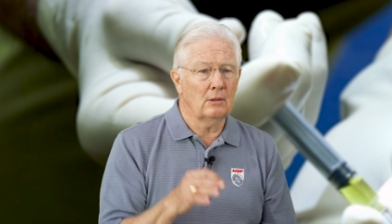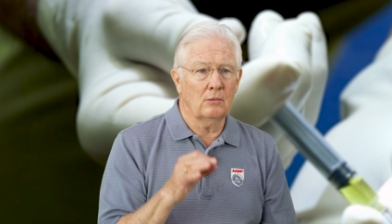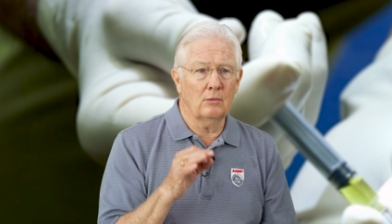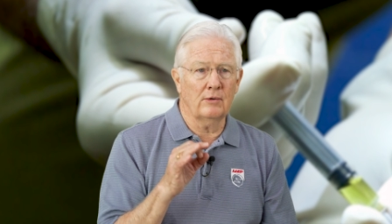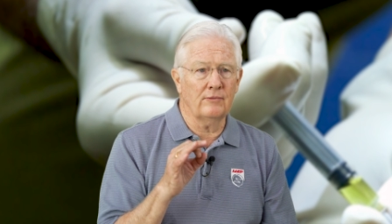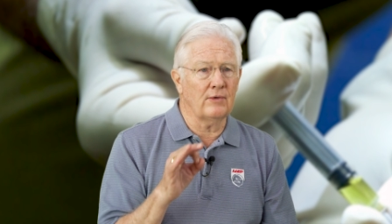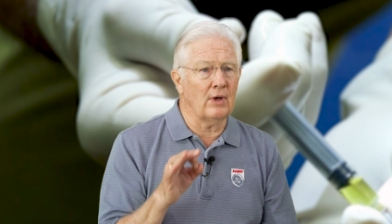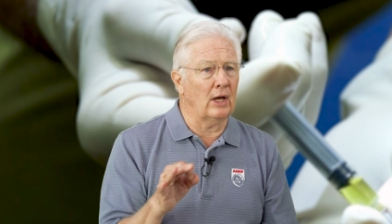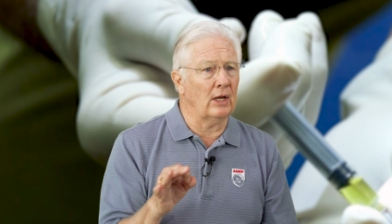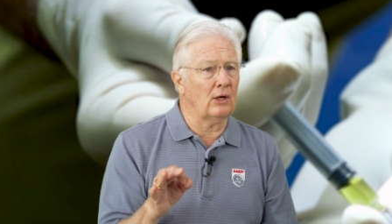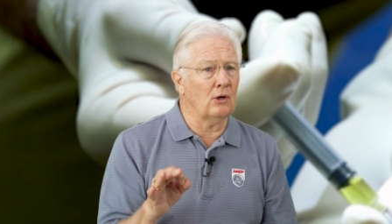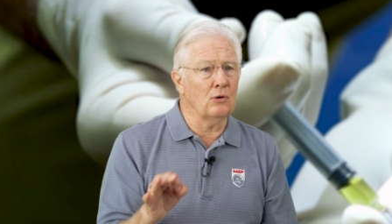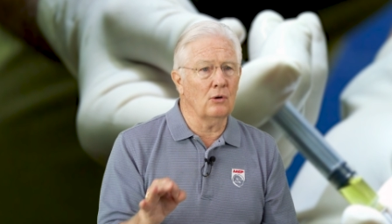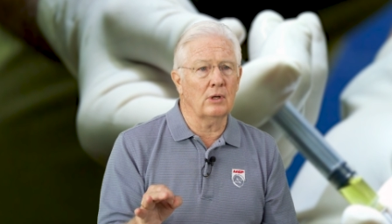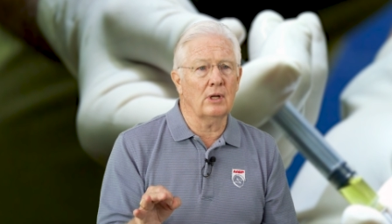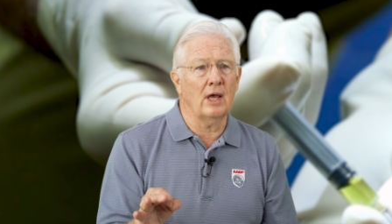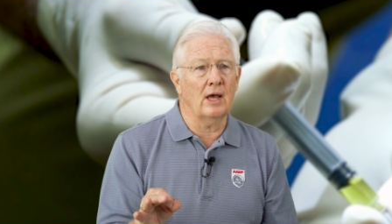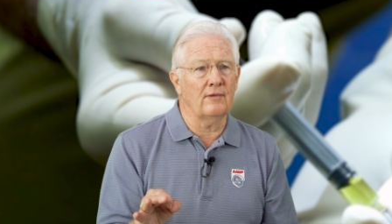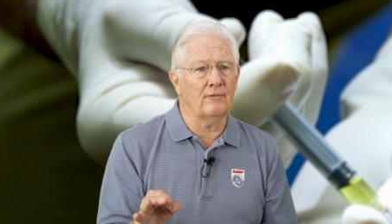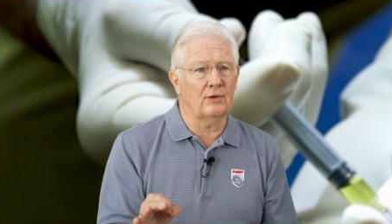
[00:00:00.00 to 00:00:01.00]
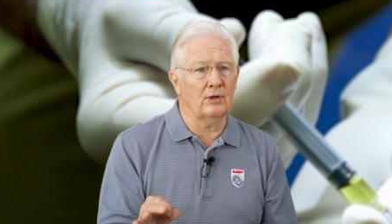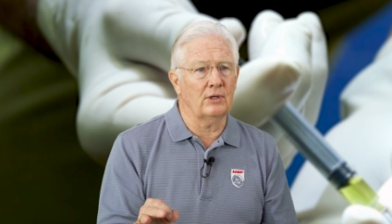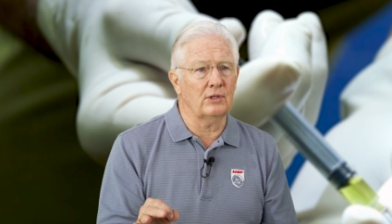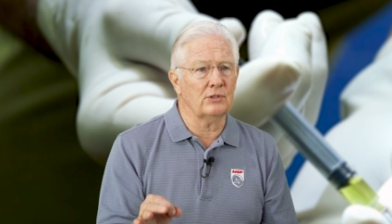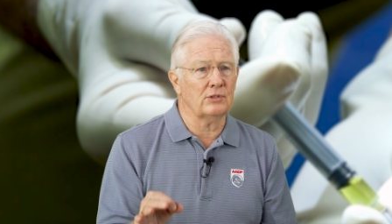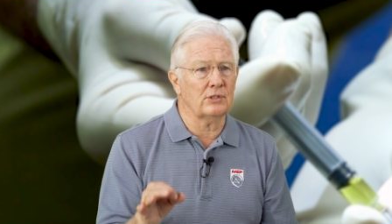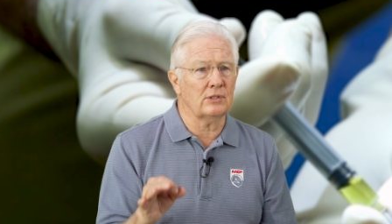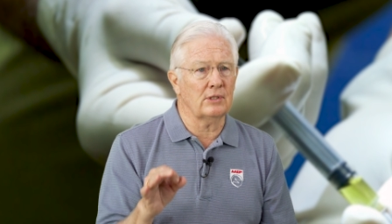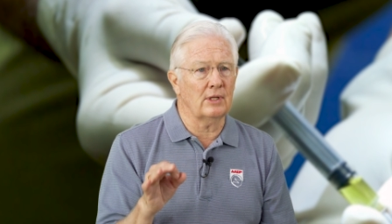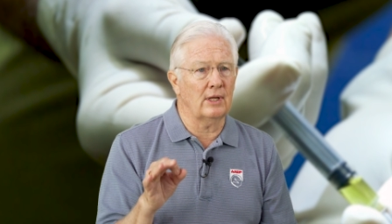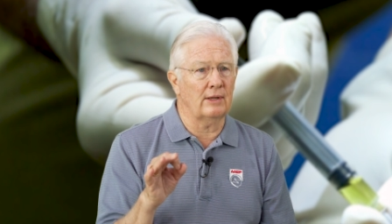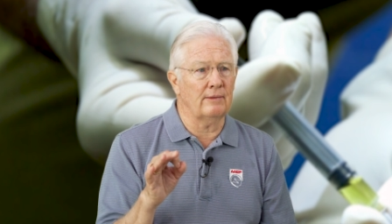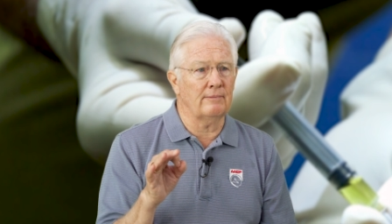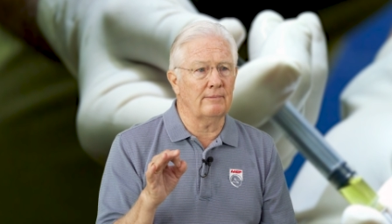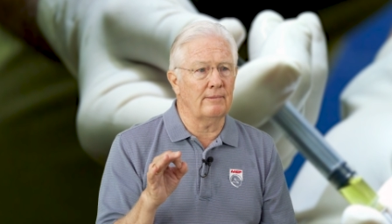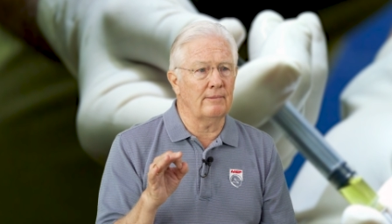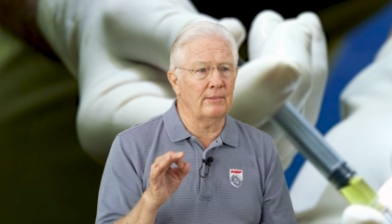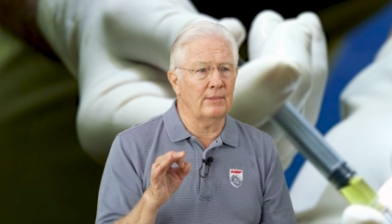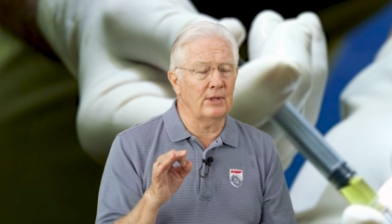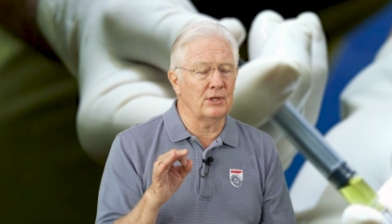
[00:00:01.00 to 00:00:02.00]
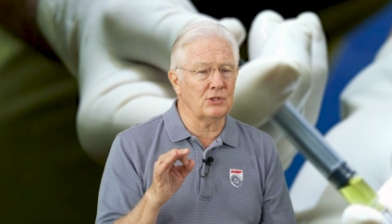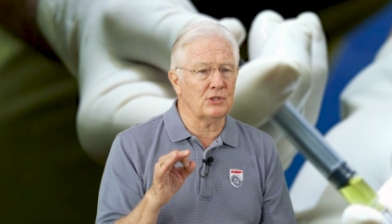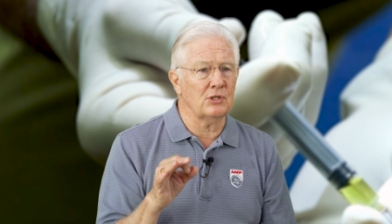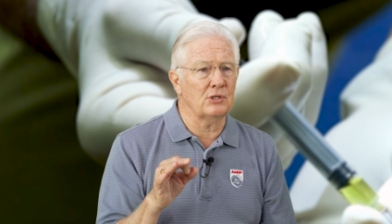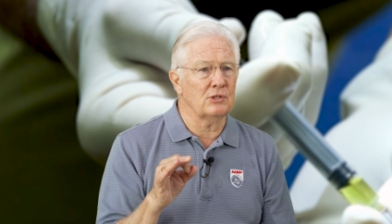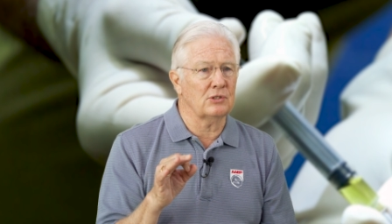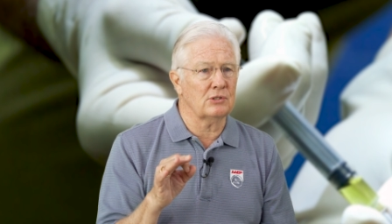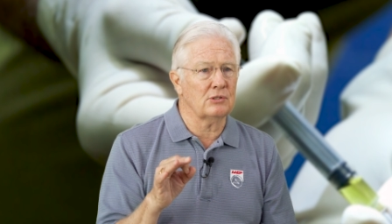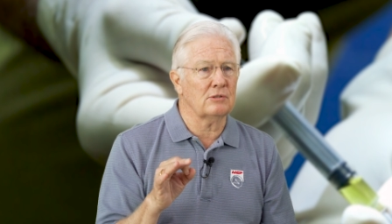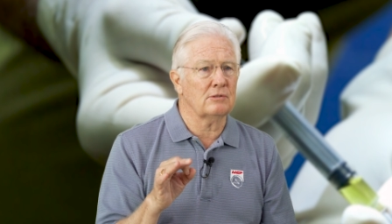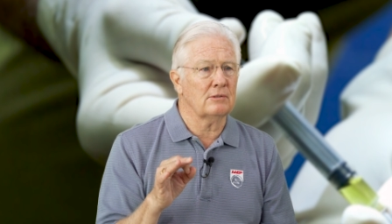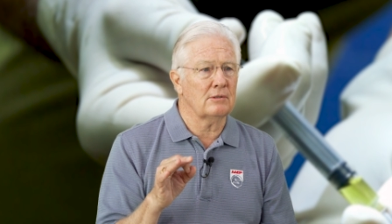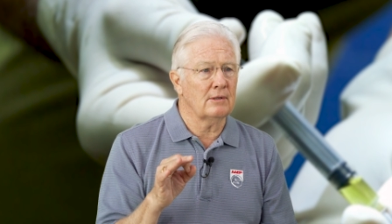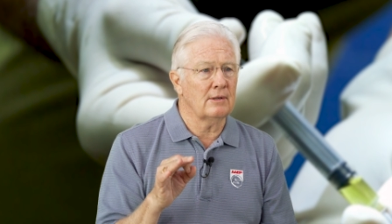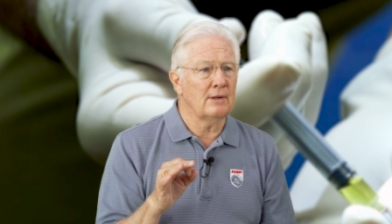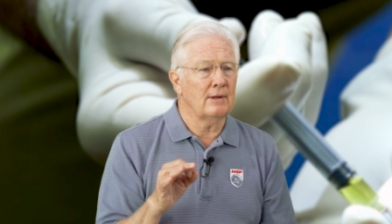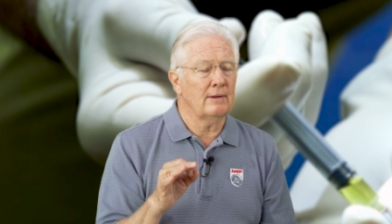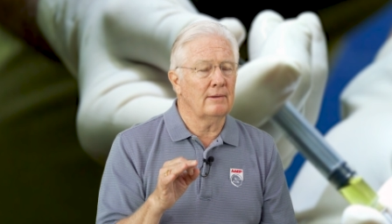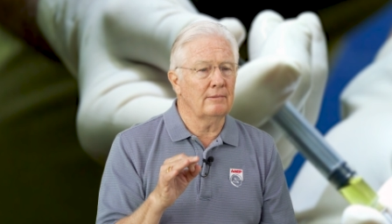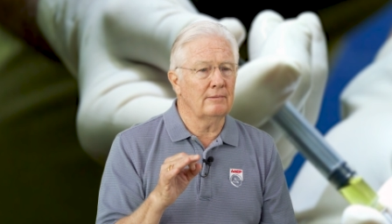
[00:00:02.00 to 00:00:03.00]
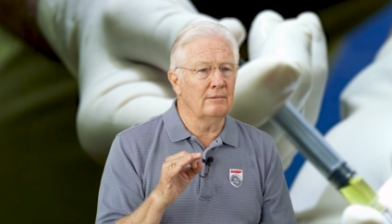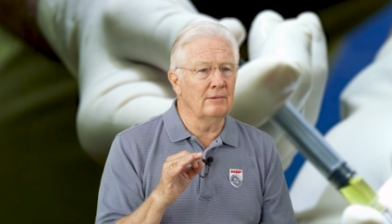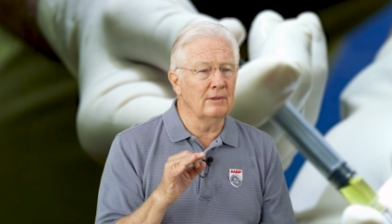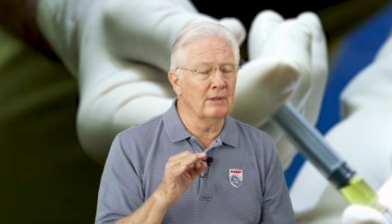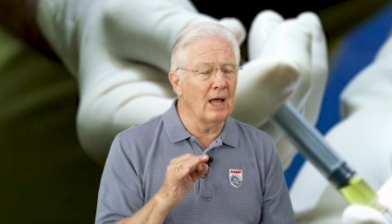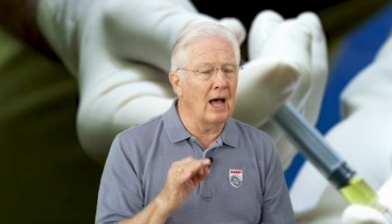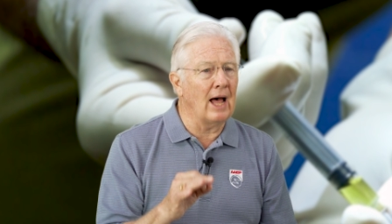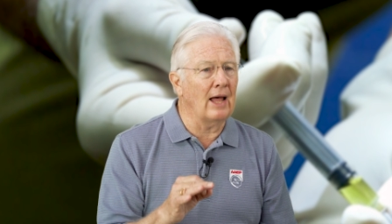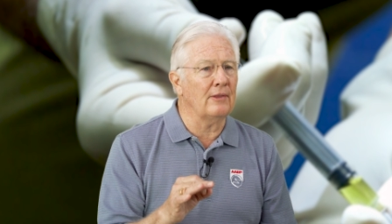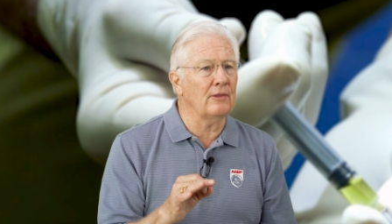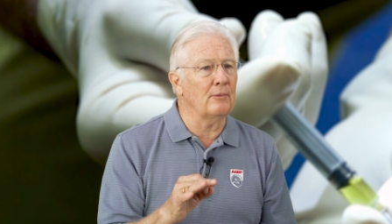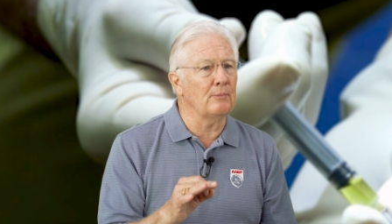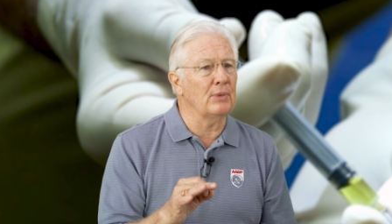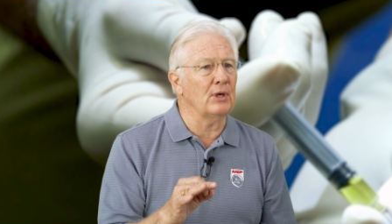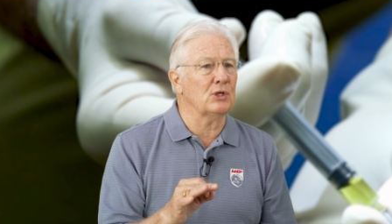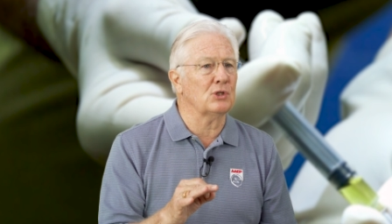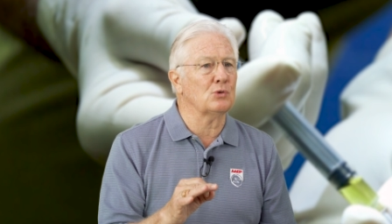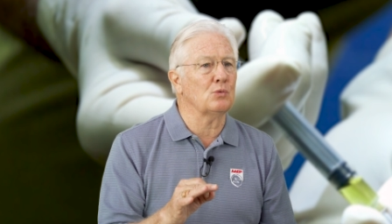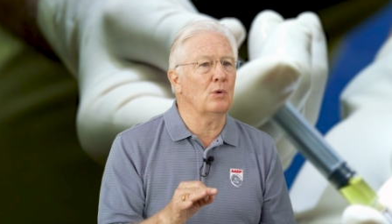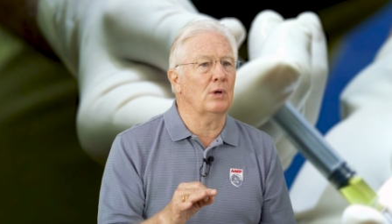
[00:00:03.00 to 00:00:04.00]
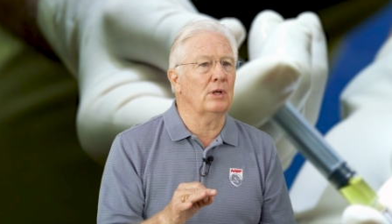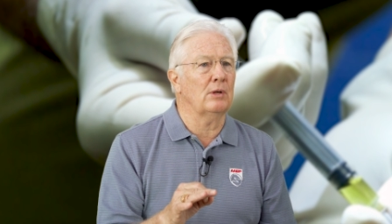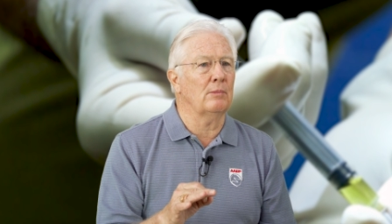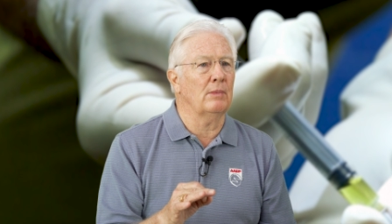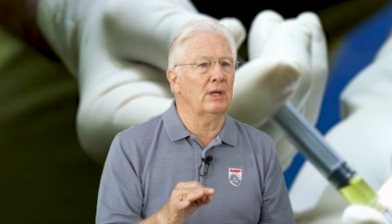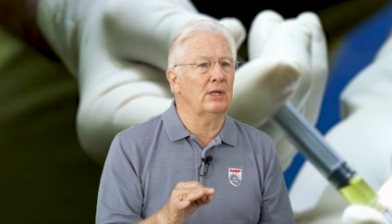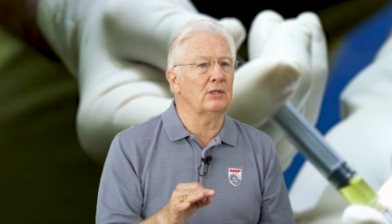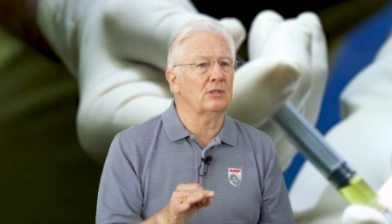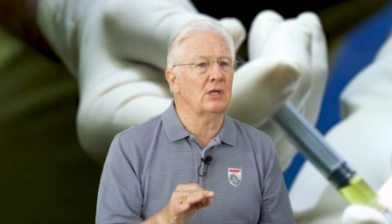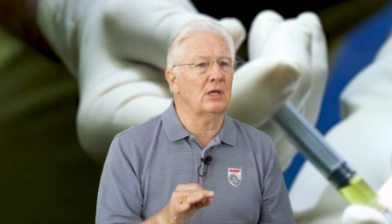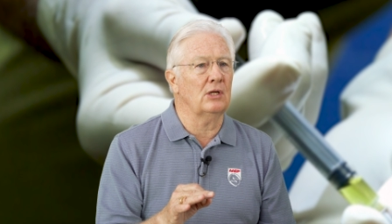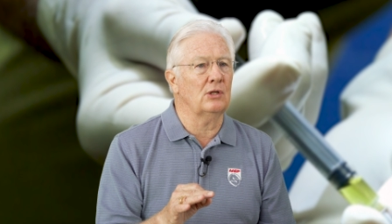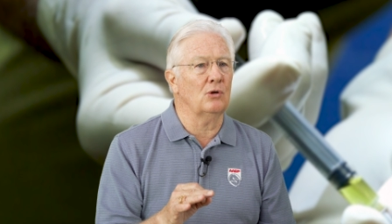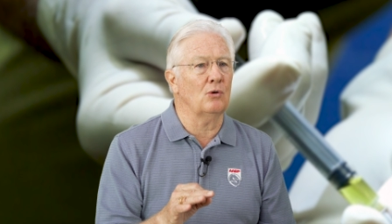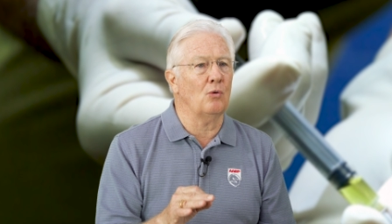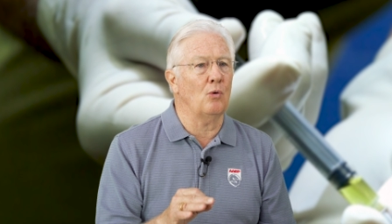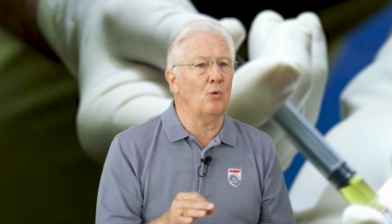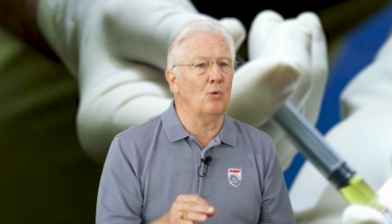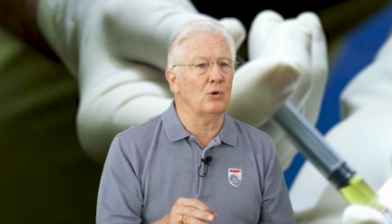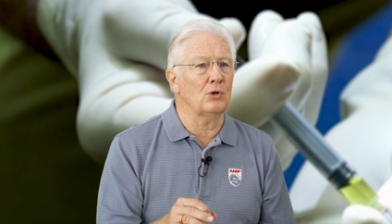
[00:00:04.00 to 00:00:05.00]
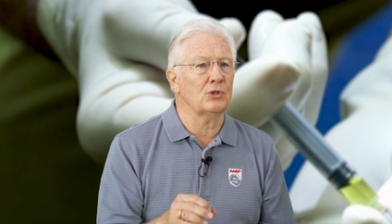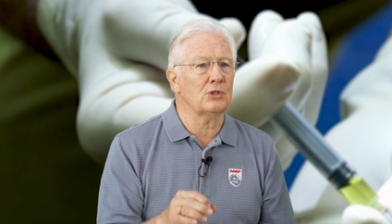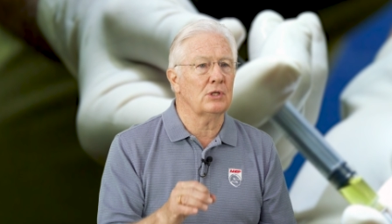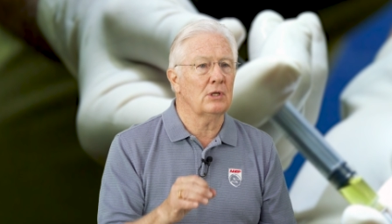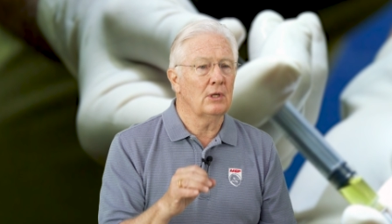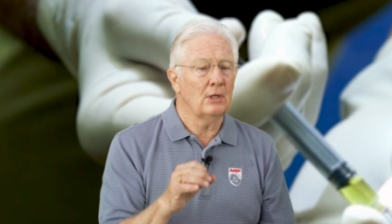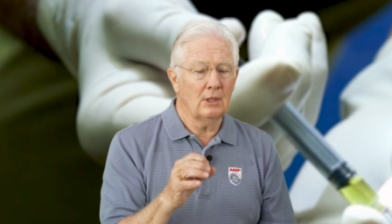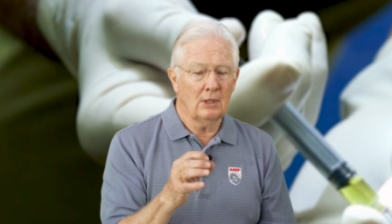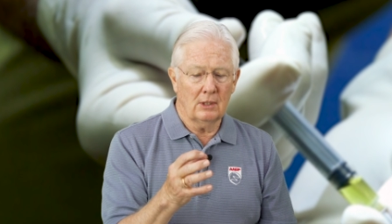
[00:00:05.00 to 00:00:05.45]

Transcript: we've got good evidence that this is not the best way to maintain your horse.